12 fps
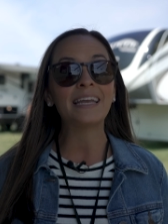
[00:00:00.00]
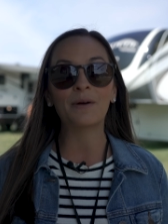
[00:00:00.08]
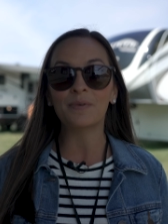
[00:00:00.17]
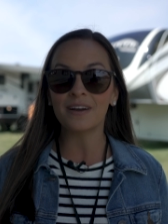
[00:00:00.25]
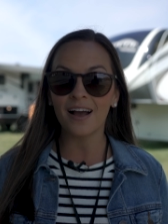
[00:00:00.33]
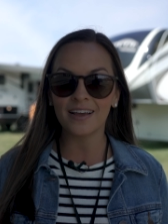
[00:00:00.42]

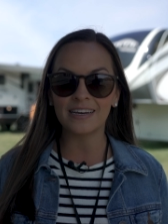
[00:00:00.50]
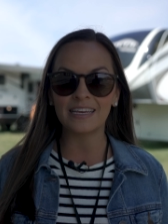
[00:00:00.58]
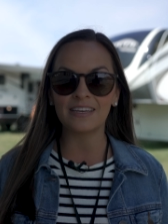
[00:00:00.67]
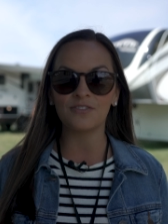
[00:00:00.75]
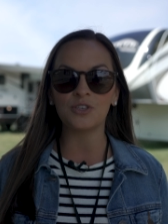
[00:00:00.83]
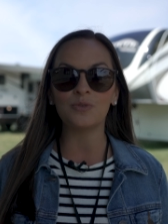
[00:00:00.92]
Now, we're not
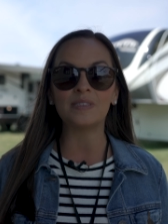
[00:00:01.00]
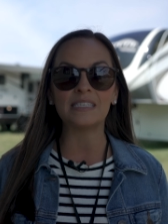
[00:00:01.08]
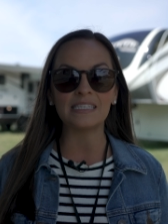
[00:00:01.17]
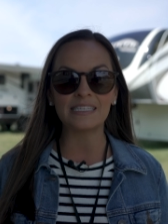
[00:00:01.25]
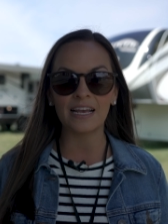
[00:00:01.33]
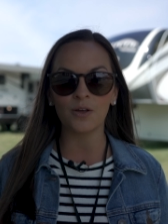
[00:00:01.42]
gonna give you
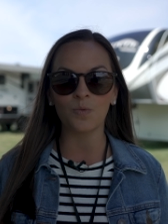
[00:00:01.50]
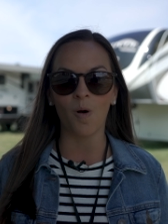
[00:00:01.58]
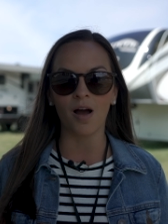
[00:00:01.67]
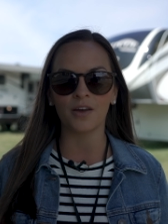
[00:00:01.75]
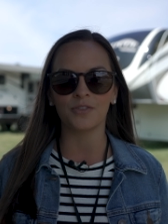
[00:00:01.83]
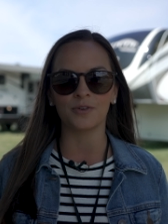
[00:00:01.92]
detailed
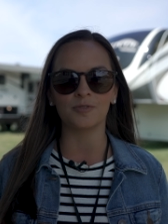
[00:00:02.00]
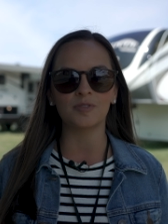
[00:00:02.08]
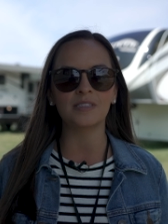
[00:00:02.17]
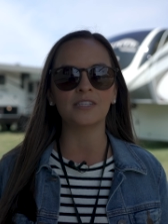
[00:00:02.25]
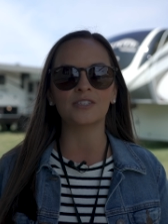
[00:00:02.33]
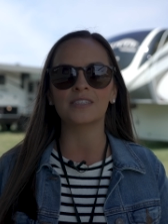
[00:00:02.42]

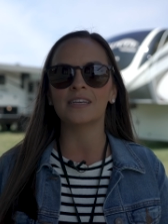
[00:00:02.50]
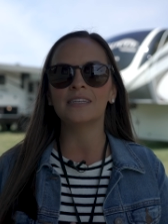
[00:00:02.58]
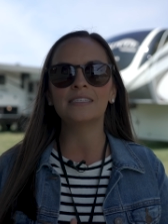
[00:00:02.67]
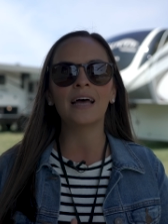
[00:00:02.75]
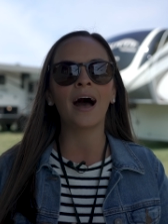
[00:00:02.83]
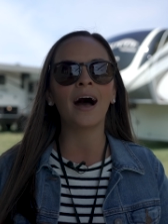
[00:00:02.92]
walkthroughs. There's
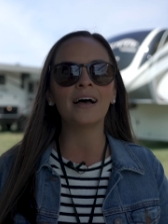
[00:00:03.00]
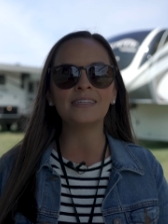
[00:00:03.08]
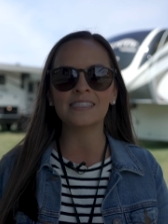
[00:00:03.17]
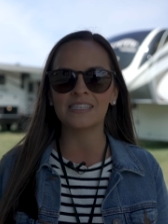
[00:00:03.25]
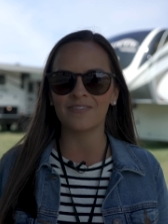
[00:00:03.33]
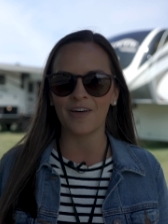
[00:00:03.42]

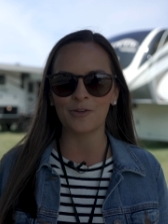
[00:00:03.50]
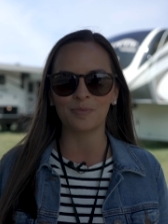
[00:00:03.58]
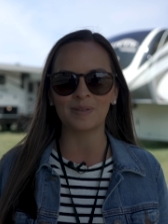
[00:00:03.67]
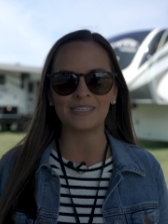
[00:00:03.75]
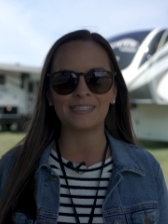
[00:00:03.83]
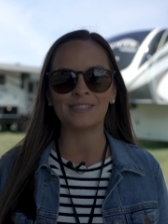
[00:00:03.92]
tons of other
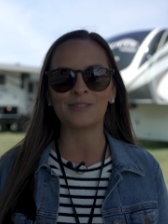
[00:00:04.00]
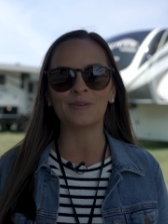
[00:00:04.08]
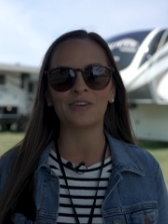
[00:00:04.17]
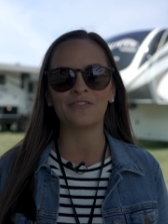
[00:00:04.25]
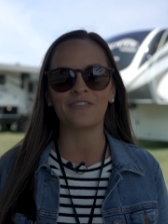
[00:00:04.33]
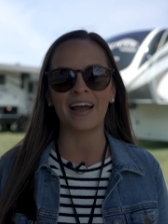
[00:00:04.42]
places
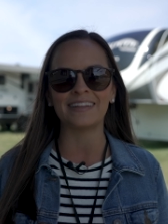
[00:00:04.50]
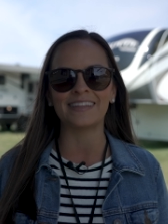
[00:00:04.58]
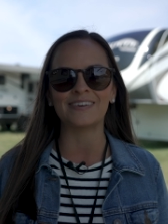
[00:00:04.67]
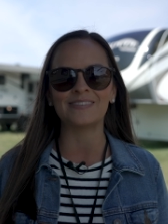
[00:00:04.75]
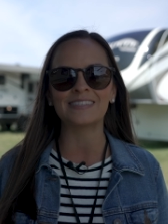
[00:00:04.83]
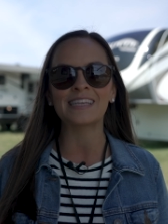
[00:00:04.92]
you can find
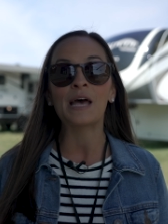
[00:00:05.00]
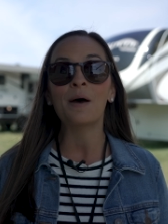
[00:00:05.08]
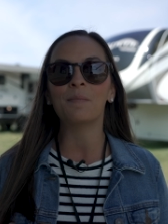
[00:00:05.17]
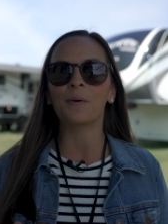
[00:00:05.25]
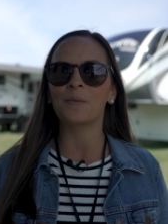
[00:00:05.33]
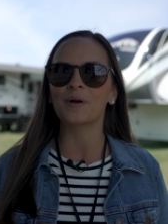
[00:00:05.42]
those,
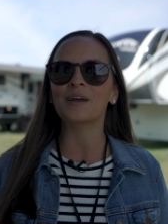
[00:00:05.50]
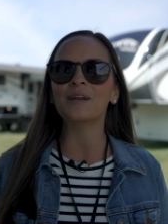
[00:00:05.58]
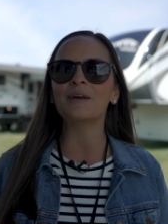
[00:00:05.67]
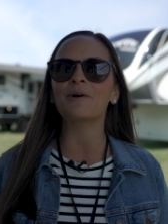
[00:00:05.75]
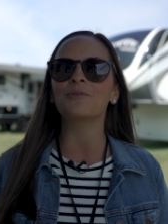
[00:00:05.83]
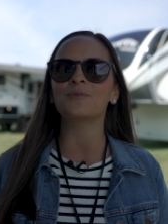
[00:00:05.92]
but we're
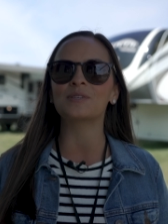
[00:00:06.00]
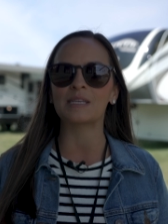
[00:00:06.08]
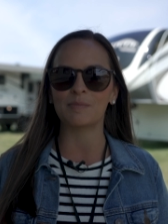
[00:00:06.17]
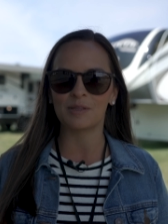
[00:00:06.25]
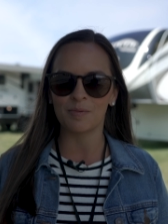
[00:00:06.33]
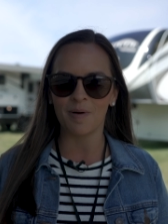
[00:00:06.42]
gonna go through
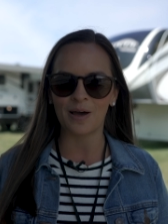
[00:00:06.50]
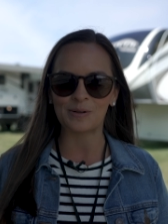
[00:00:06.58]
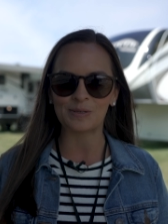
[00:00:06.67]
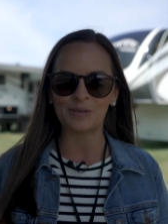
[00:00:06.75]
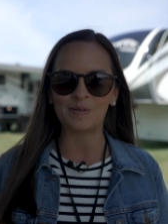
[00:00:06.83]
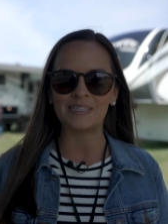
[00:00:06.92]
some of the
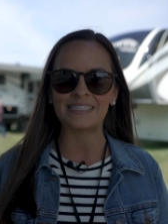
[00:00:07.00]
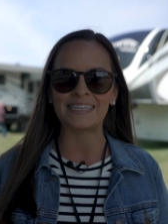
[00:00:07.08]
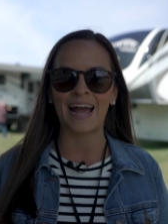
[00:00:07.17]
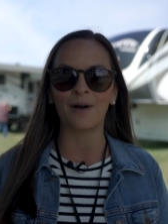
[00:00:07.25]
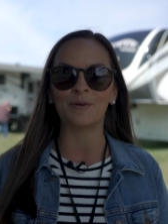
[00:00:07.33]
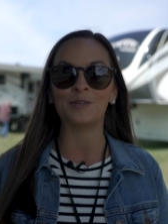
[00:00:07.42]
model
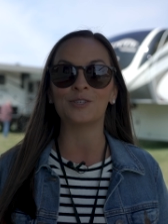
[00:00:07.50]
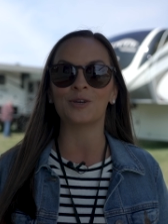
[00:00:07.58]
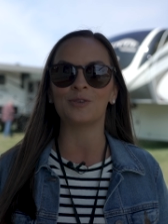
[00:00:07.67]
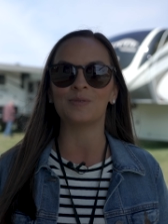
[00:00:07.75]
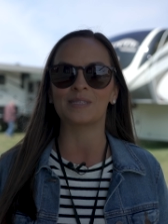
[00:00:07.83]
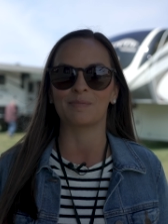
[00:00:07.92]
units now and show
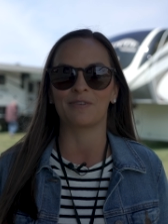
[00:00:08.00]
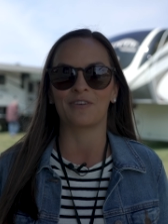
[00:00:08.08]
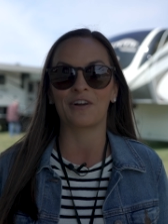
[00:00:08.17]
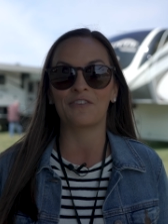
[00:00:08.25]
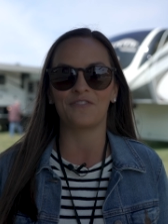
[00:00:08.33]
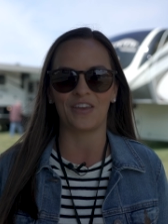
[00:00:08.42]
you some of
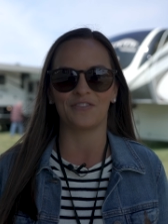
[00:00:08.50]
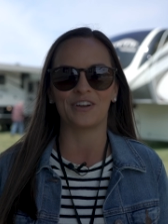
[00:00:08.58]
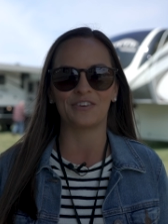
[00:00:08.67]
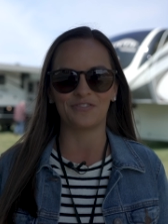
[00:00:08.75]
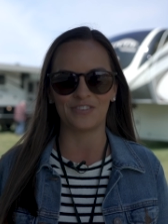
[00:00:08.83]
our favorite